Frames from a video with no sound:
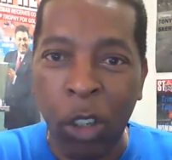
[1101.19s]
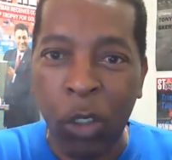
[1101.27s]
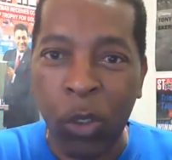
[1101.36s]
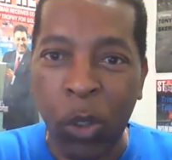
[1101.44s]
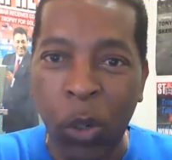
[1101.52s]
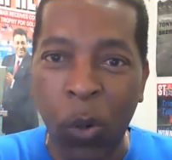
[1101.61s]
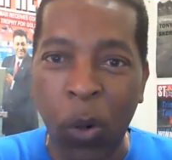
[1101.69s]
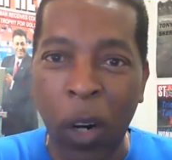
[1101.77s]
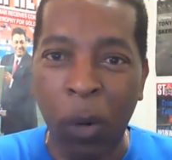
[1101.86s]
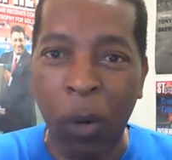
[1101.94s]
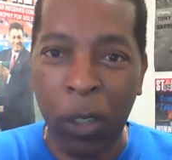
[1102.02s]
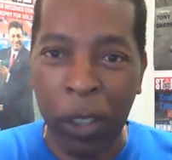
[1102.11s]
So I
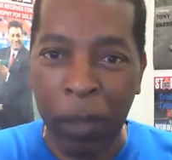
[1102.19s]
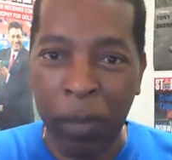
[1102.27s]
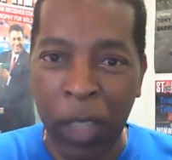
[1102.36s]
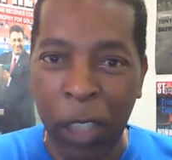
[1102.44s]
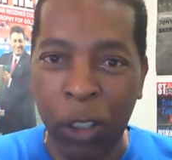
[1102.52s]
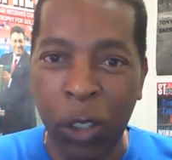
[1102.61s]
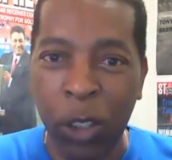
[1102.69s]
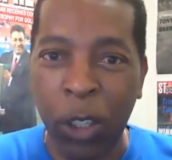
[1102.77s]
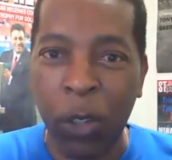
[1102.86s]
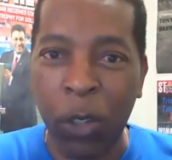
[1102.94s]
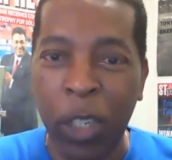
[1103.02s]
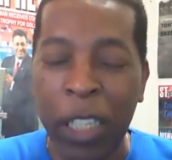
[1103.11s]
want to make sure that
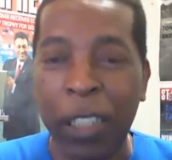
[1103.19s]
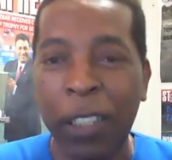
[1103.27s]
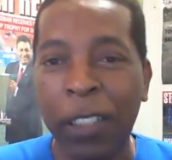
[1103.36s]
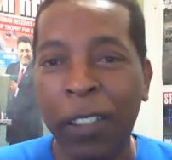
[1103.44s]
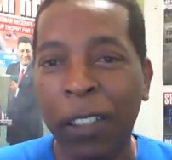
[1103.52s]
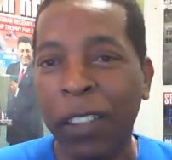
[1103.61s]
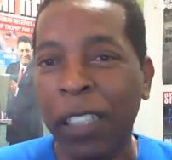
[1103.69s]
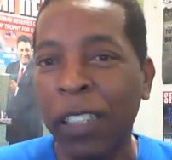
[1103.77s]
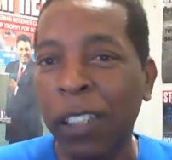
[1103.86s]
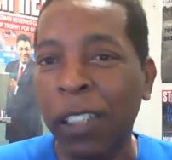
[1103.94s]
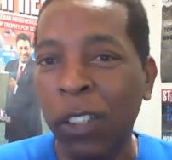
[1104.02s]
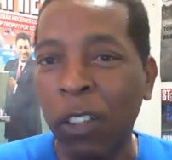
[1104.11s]
I get the
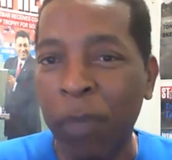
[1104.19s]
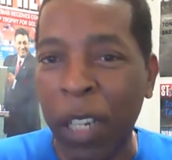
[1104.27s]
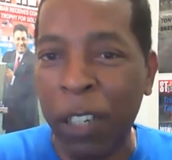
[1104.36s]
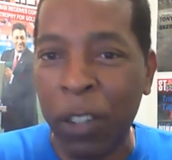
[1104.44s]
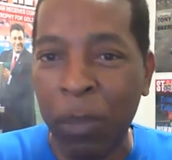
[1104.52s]
successes of Barry